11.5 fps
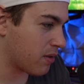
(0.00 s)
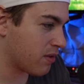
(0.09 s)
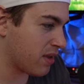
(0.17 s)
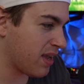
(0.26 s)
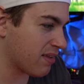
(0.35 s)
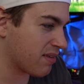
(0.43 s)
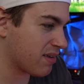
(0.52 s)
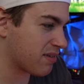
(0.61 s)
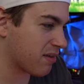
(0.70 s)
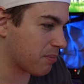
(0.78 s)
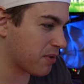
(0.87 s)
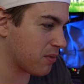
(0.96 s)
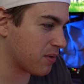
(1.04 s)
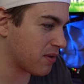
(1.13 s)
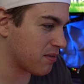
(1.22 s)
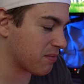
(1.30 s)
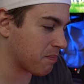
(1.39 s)
he has like something
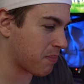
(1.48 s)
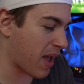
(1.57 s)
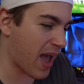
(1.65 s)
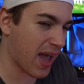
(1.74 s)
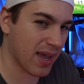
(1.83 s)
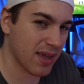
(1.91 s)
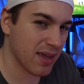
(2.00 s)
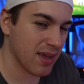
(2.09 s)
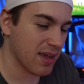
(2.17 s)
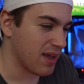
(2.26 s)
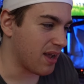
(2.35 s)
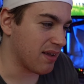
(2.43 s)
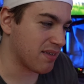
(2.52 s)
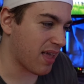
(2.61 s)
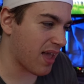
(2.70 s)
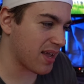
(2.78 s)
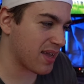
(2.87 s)
on his back. Is
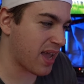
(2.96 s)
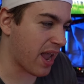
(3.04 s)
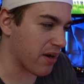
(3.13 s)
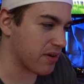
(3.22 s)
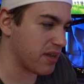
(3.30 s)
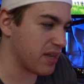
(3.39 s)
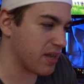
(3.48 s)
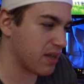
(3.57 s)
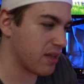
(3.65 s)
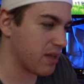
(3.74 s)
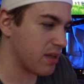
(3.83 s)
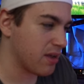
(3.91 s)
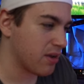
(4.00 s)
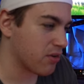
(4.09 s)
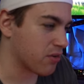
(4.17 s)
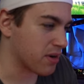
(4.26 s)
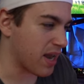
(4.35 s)
that carrying
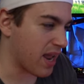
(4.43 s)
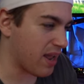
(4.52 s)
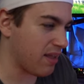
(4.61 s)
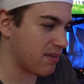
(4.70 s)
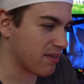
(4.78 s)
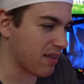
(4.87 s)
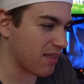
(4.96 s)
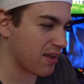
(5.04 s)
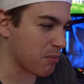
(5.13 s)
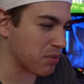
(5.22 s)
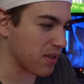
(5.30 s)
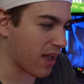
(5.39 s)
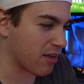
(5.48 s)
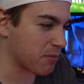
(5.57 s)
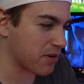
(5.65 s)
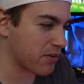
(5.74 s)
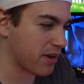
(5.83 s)
grenades? Is that like a
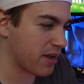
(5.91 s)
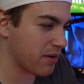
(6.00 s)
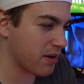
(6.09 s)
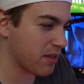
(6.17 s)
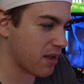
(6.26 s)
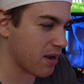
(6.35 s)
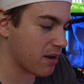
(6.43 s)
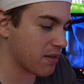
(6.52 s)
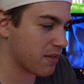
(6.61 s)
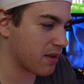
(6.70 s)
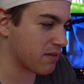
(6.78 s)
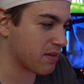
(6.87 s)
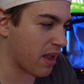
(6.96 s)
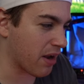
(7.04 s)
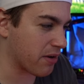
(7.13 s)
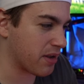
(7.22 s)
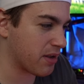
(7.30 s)
plasma grenade right there that he's
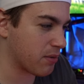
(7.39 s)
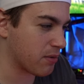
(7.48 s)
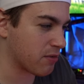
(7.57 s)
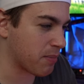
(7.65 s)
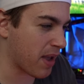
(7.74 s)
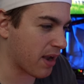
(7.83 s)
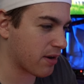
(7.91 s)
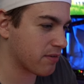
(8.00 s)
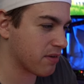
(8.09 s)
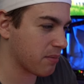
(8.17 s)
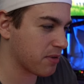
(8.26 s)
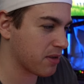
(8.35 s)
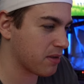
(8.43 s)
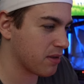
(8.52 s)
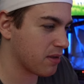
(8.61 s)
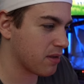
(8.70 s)
carrying on his back or something?